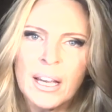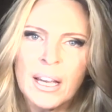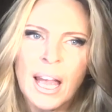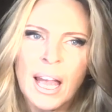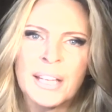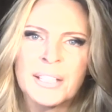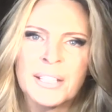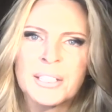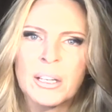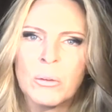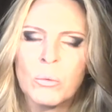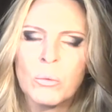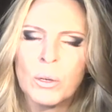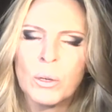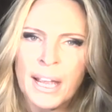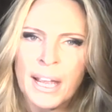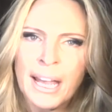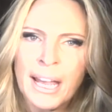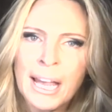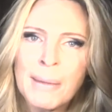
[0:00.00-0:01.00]
And what
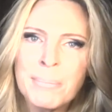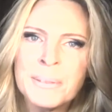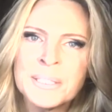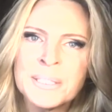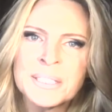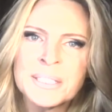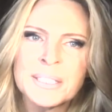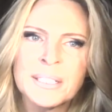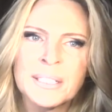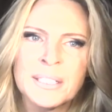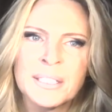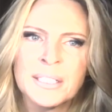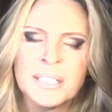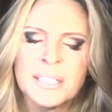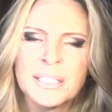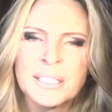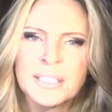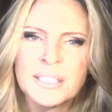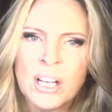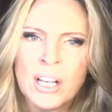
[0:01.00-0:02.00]
happens in
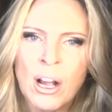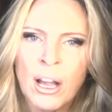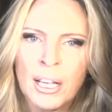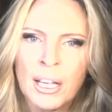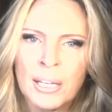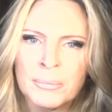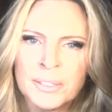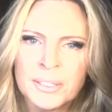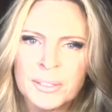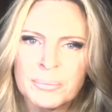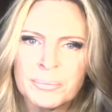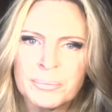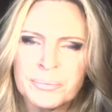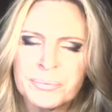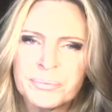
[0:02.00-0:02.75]
these times